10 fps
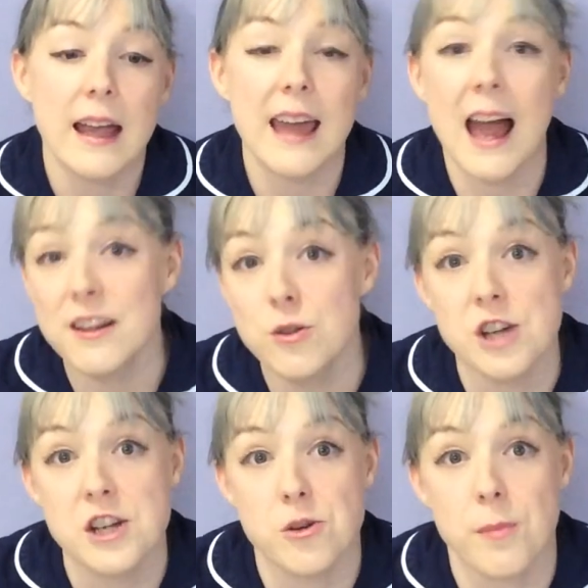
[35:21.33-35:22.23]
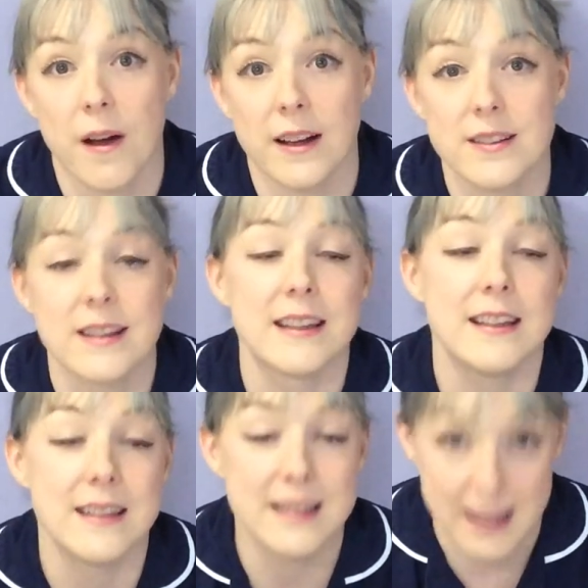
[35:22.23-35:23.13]
Can you change your mind?
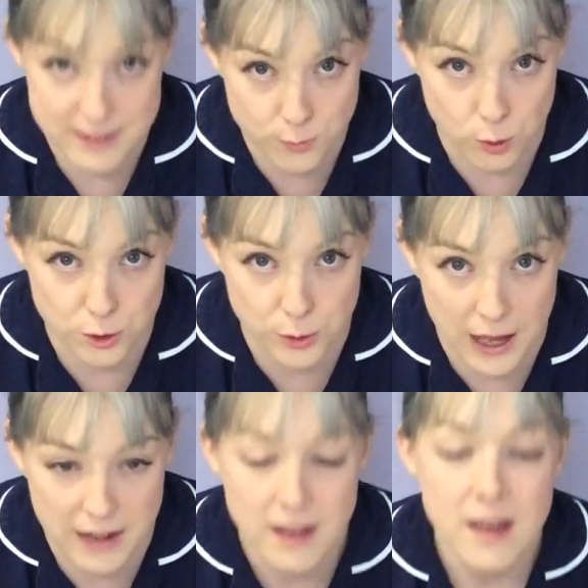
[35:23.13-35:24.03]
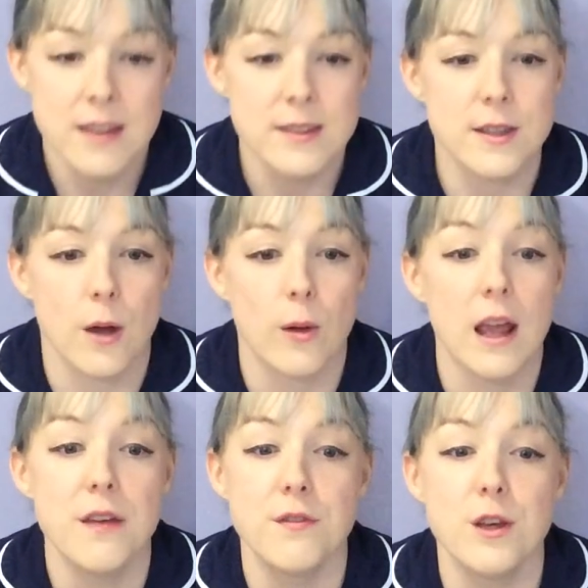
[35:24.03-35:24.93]
Yes, of course you can. So
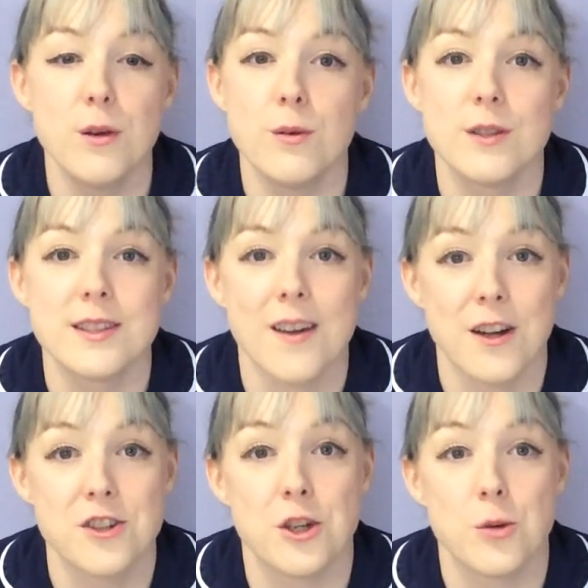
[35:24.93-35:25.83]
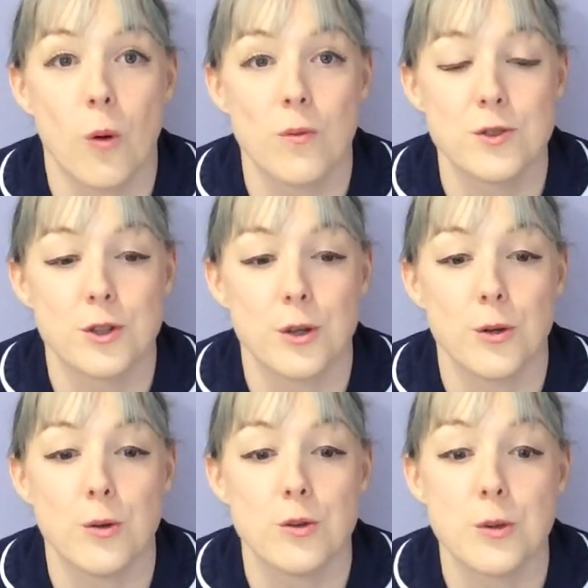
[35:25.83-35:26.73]
if you decide you want
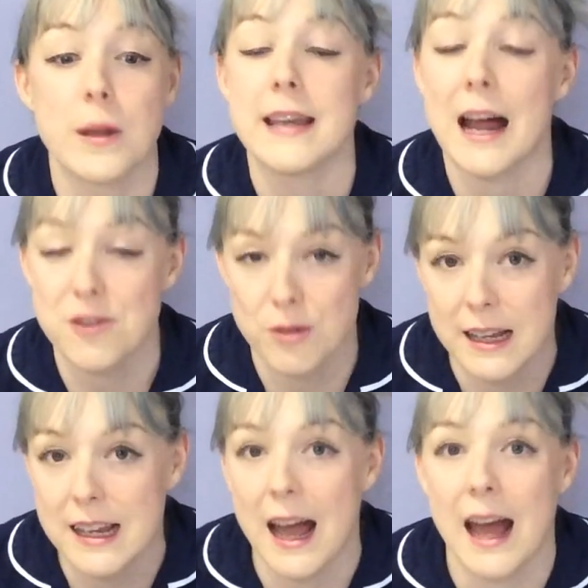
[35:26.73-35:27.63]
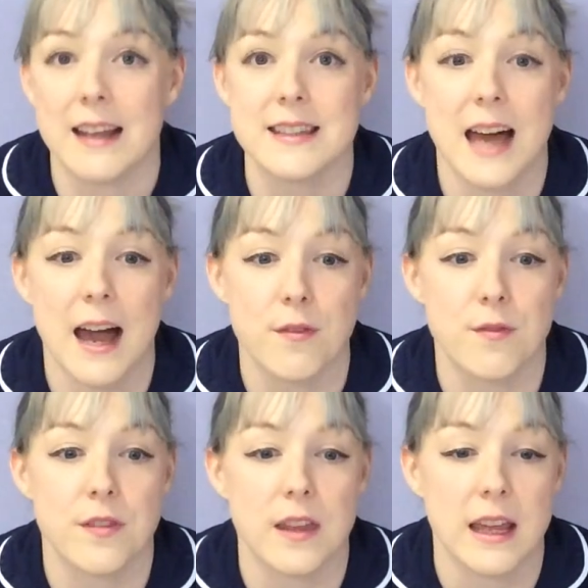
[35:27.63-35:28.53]
to do it naturally and
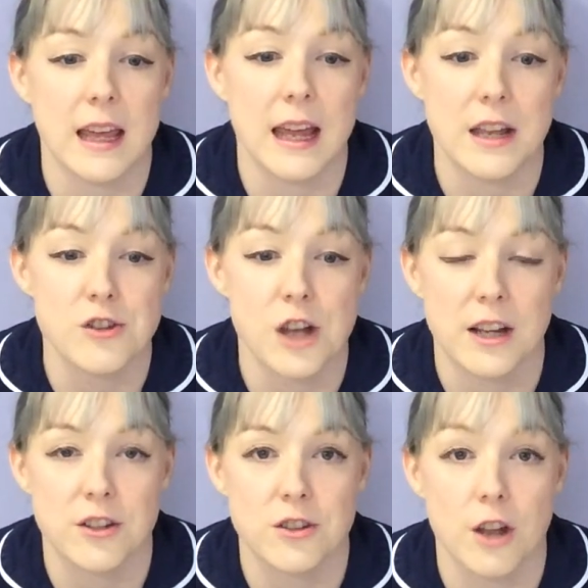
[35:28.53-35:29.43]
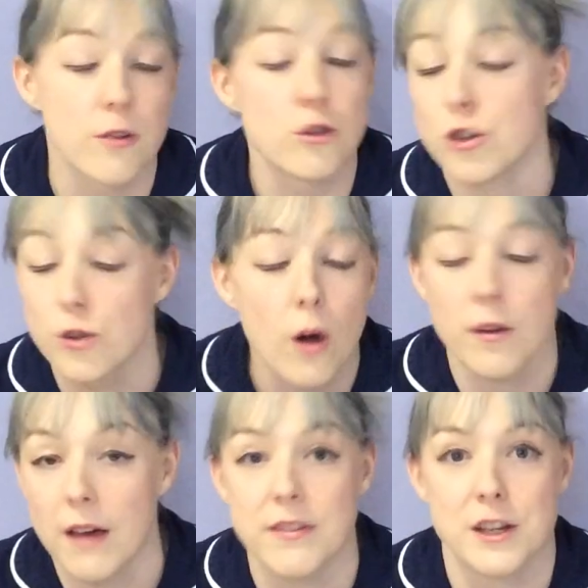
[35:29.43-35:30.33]
have the injection, and to
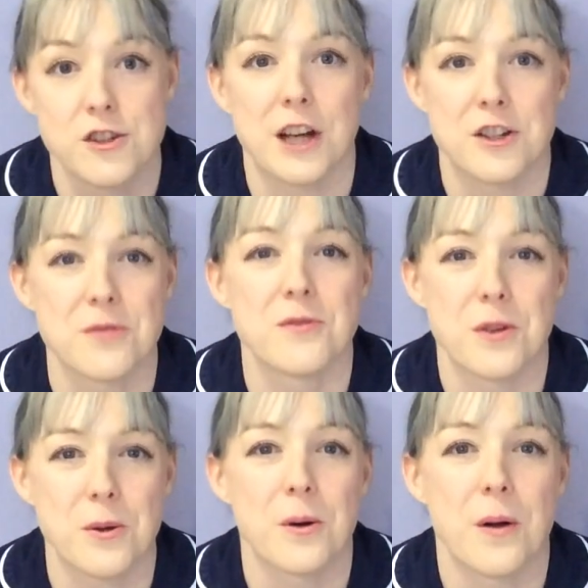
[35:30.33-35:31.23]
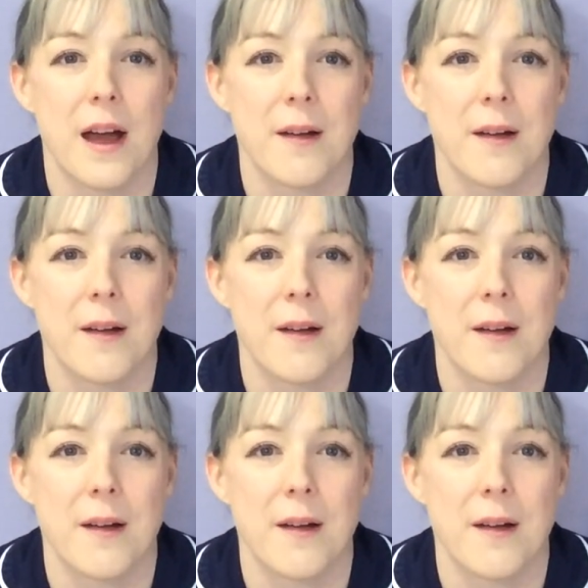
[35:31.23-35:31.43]
not have the injection for your